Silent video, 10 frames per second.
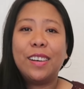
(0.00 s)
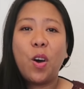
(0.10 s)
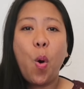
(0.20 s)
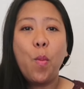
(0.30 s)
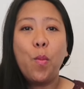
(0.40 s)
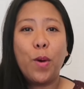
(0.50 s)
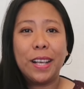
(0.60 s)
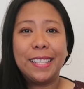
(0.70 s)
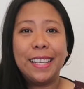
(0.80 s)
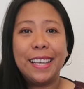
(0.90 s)
home
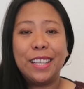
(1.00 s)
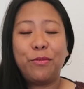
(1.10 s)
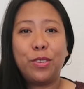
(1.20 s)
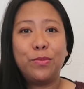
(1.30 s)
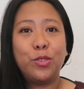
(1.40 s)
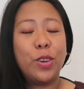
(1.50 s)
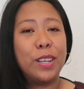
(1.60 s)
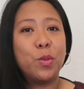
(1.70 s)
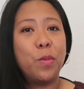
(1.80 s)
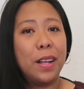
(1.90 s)
waxing kit from
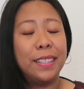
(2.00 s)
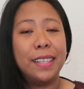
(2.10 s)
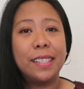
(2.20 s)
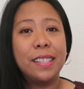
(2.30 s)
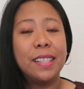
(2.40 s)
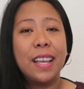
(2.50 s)
Tress Wellness.